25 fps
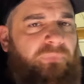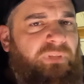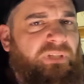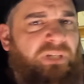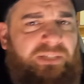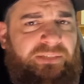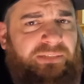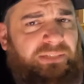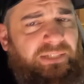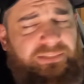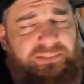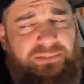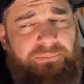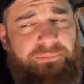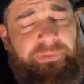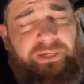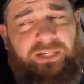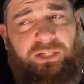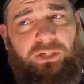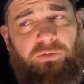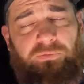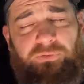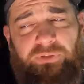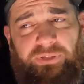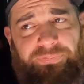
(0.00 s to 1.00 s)
I'd like to
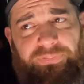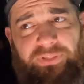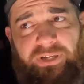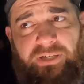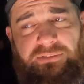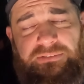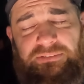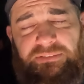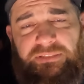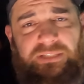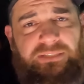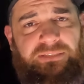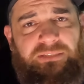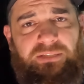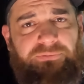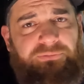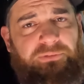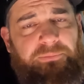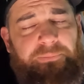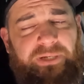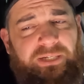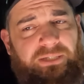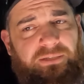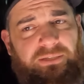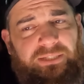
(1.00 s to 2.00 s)
make over 1,000. I'd love to
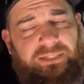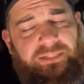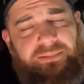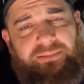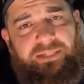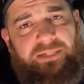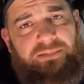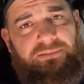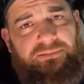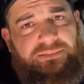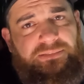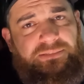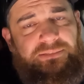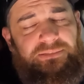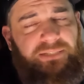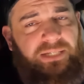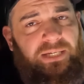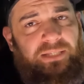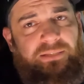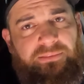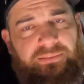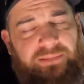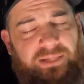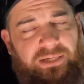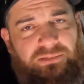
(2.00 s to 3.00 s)
make like
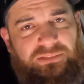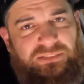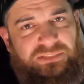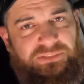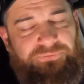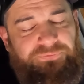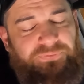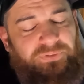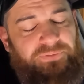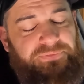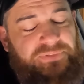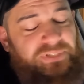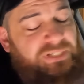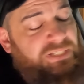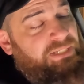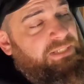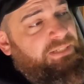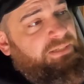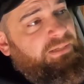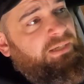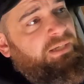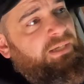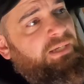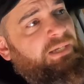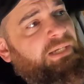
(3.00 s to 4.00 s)
1,010,
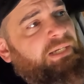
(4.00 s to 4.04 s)
1,015.